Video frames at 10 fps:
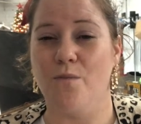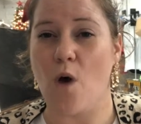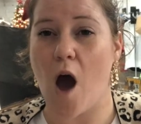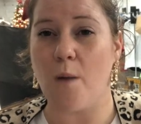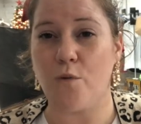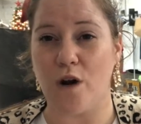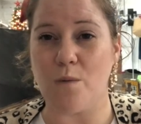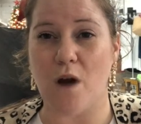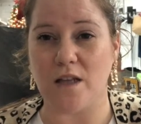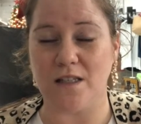onboarding
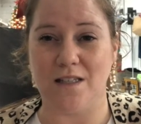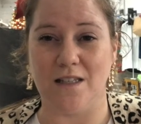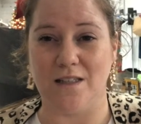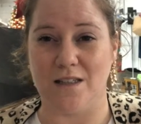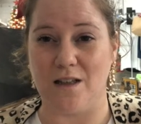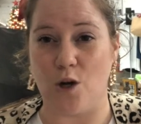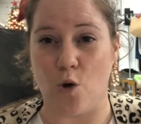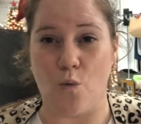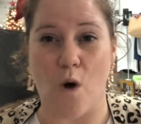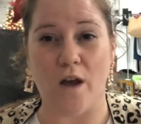process is a
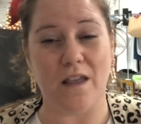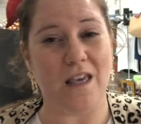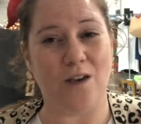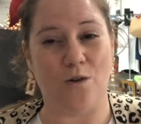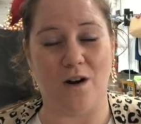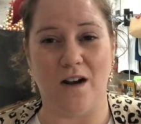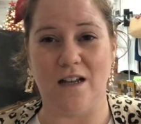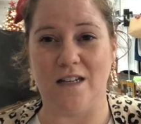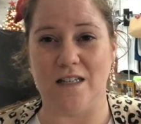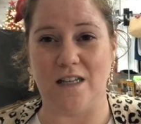little wonky, or
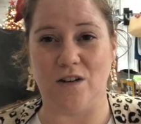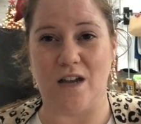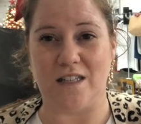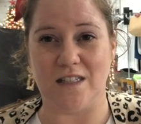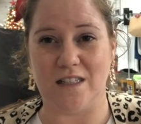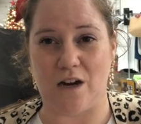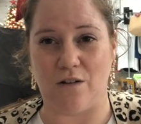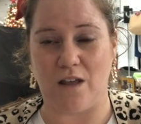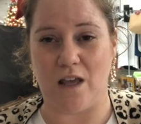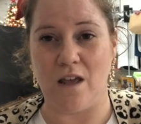it doesn't
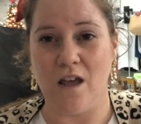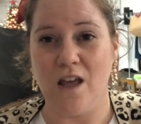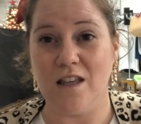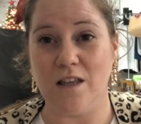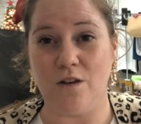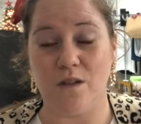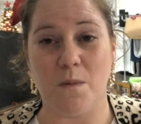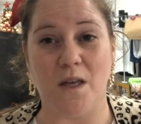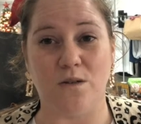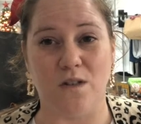necessarily yield the
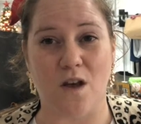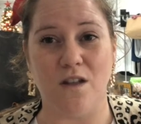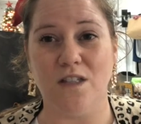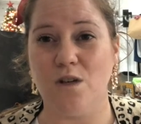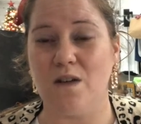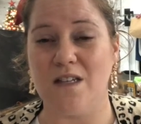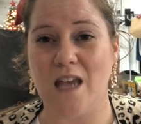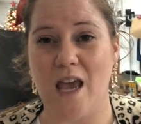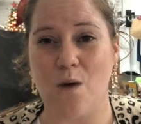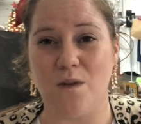best results, you can
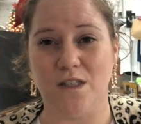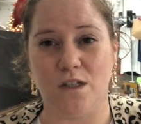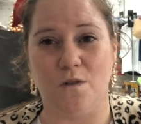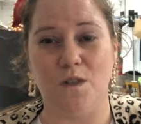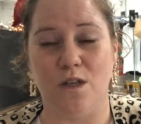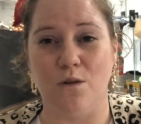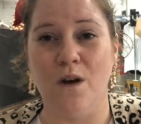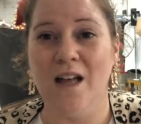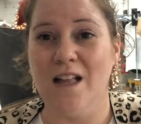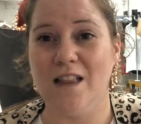take what serves you,
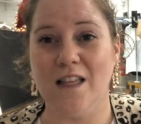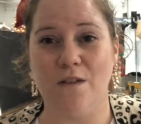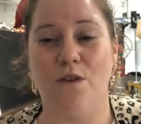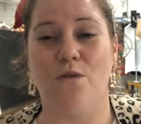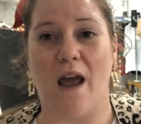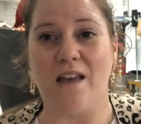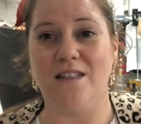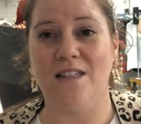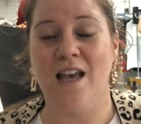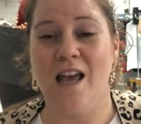leave the
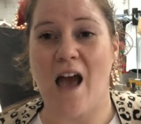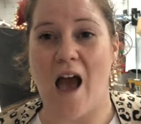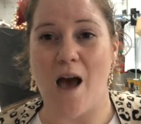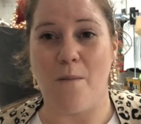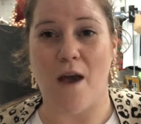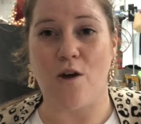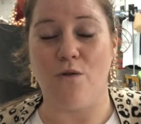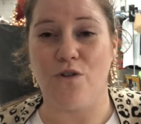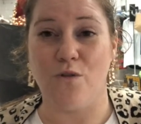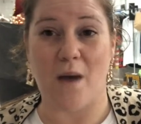rest. I go
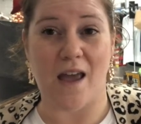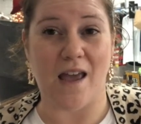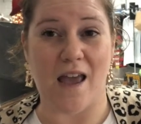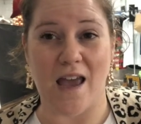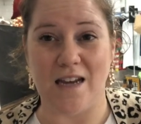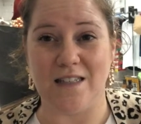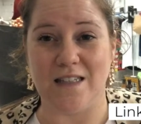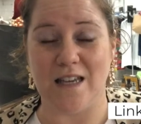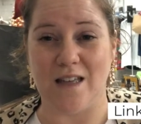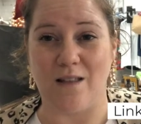through my A to
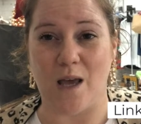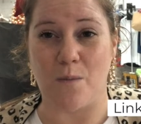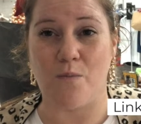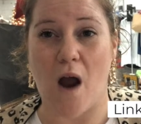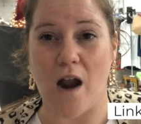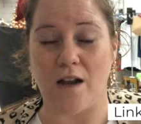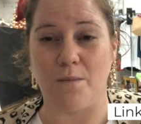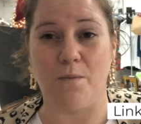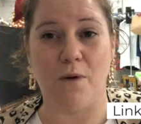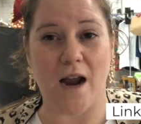Z like product
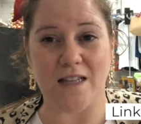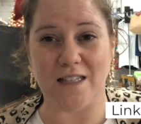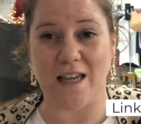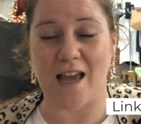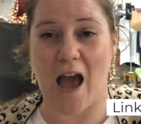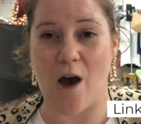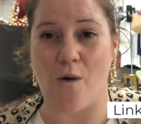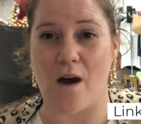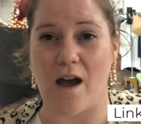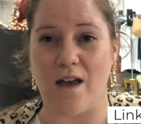pricing,
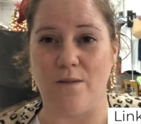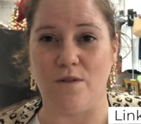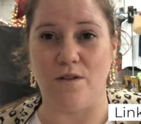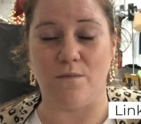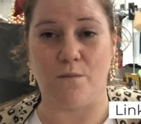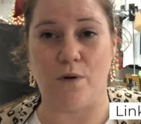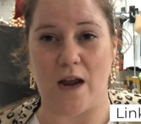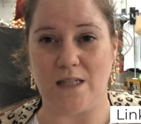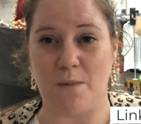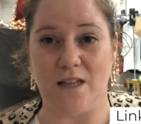how I
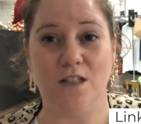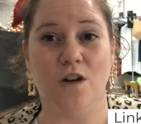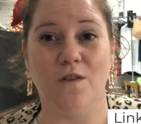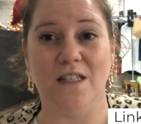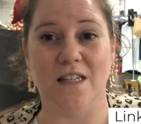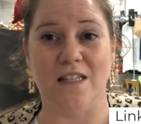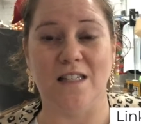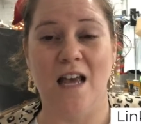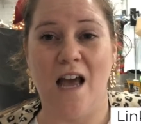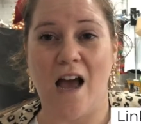price my services.
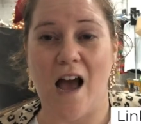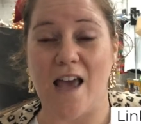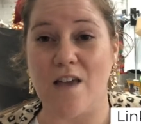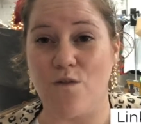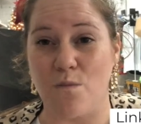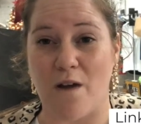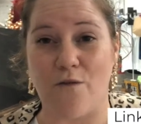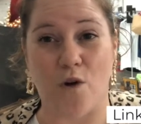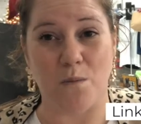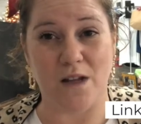I give you my
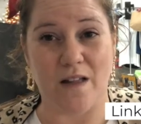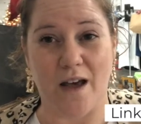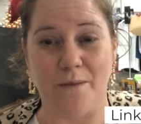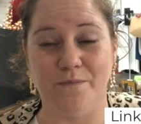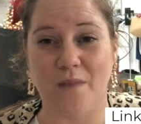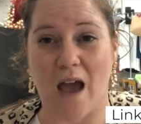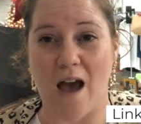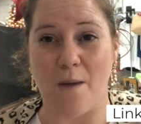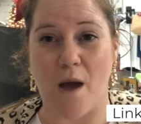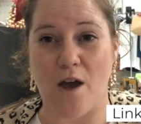formula.
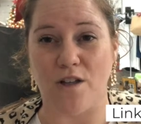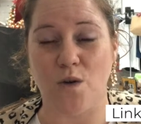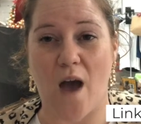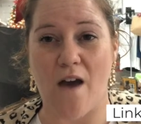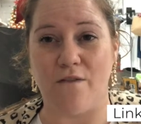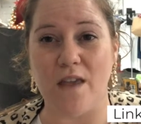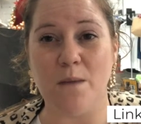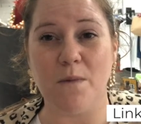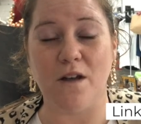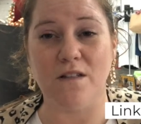I also have
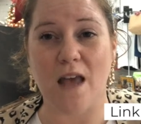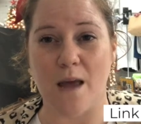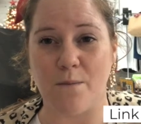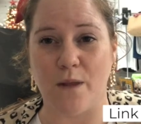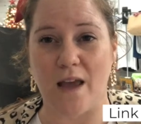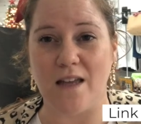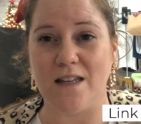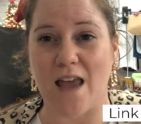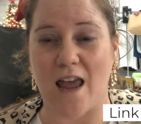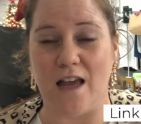email templates
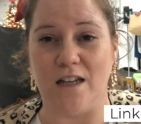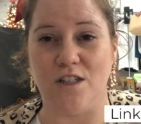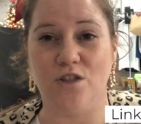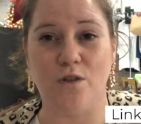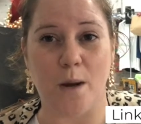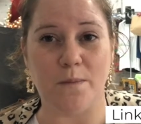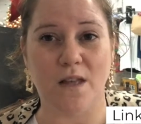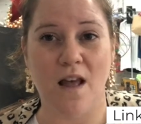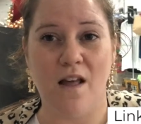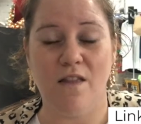and scripts
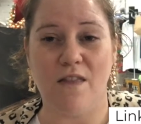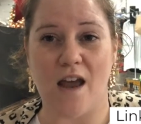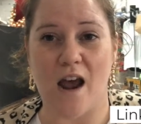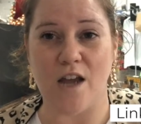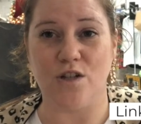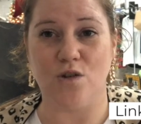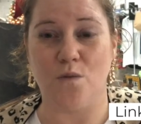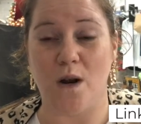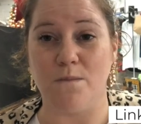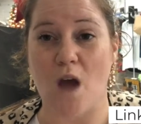that I do
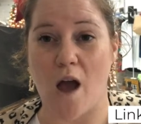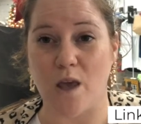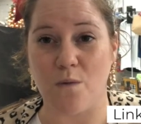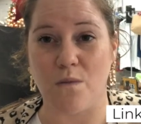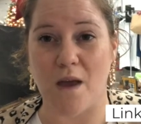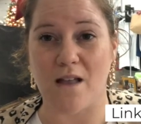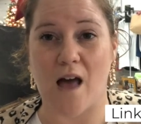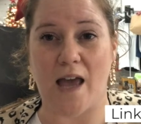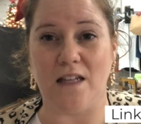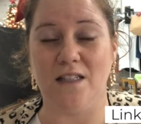when I'm talking with my
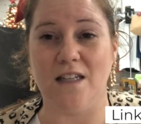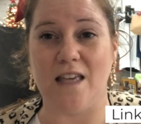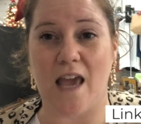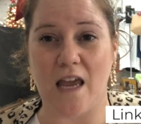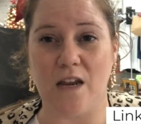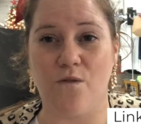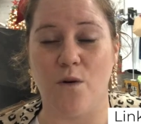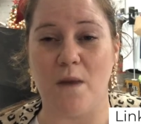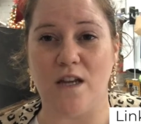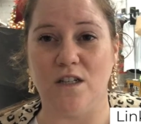clients to gain
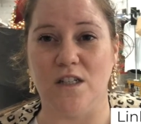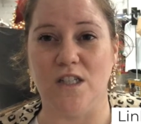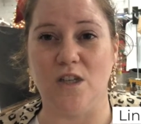information